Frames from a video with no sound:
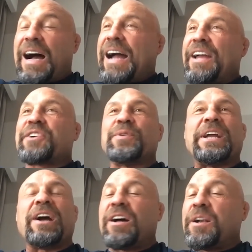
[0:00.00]
I
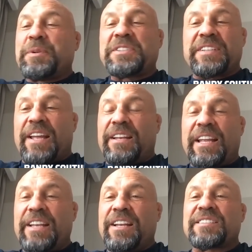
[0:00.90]
agree 100%.
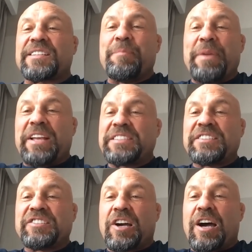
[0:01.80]
He does an
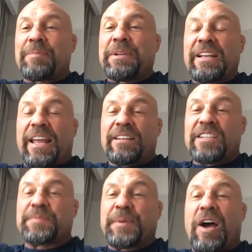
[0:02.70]
amazing job. And, and
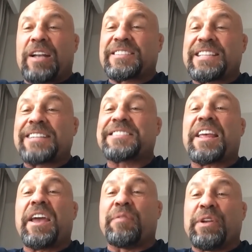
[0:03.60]
let's be honest, that's
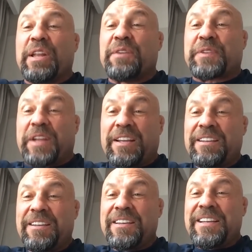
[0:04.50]
the heavy lifting
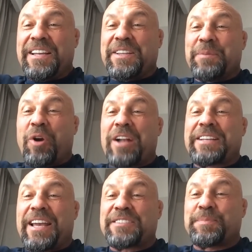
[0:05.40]
in the
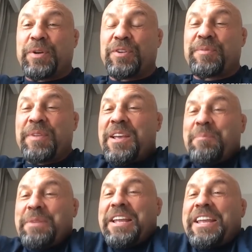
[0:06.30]
broadcast booth.
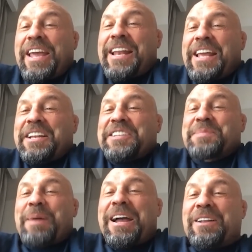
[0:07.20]
Me and Kenny get to
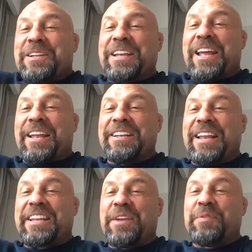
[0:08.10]
smile and,
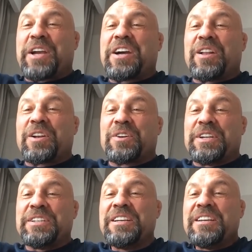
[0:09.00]
and, and give you color and